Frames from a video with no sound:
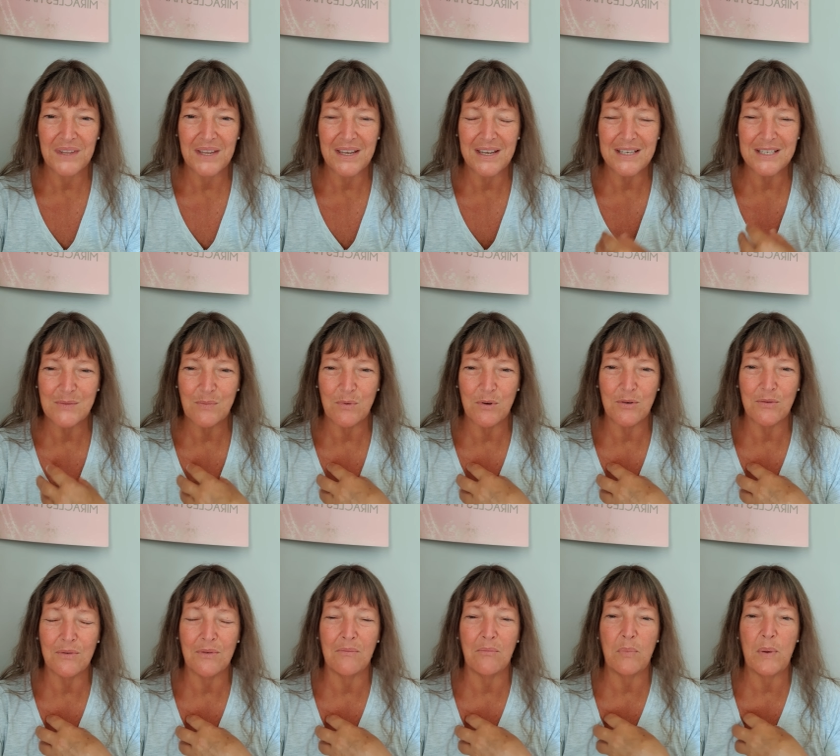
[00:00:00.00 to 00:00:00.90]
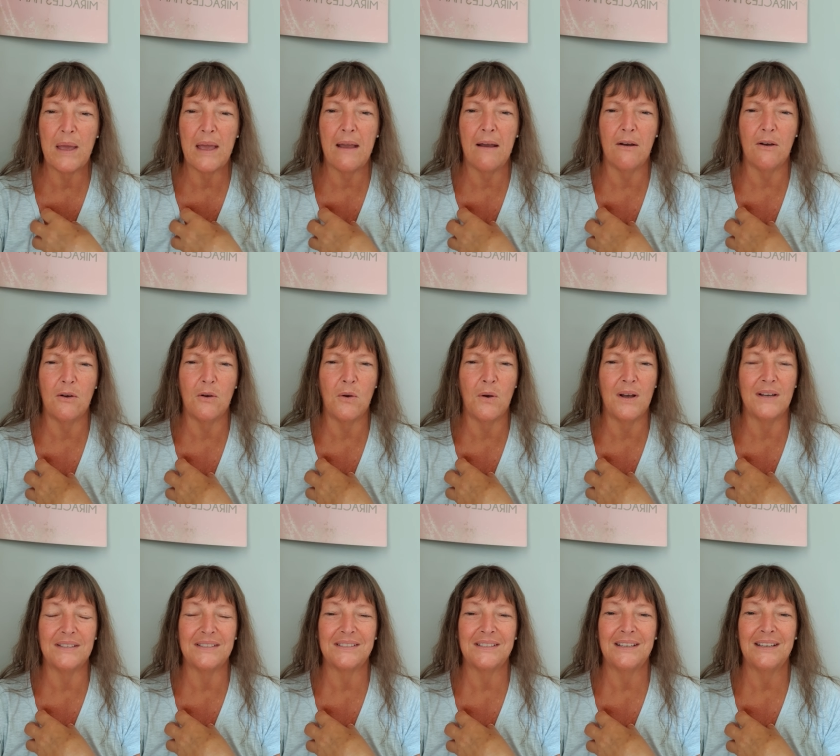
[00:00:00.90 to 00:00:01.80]
His Spirit empower
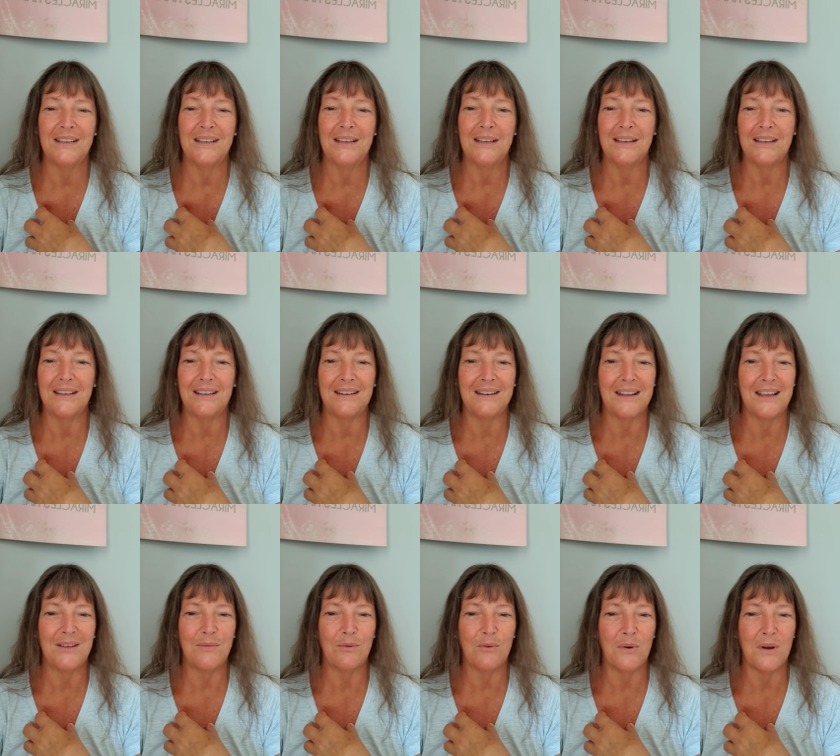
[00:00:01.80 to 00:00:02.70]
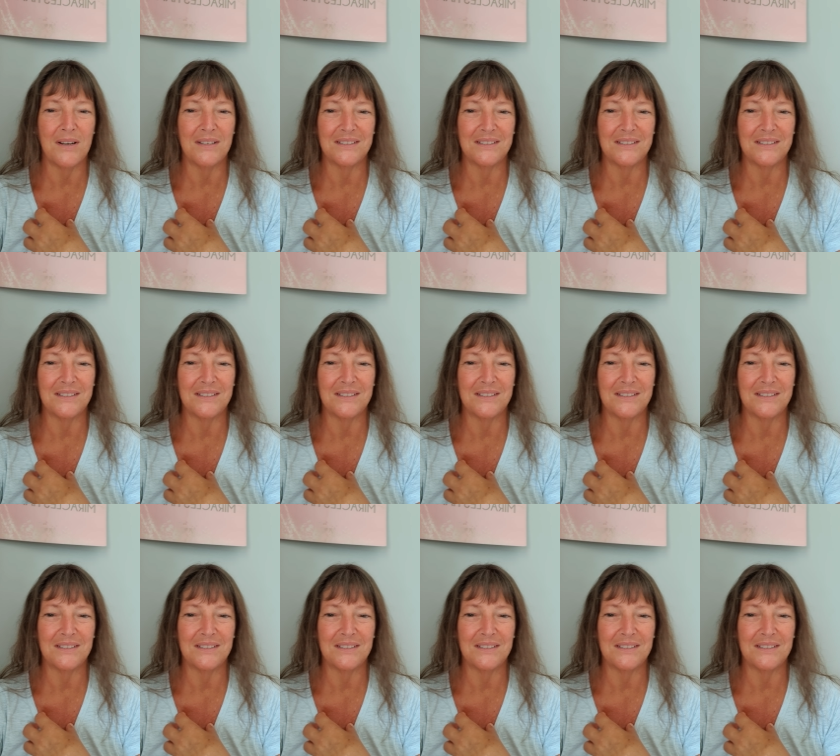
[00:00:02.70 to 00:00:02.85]
us, enable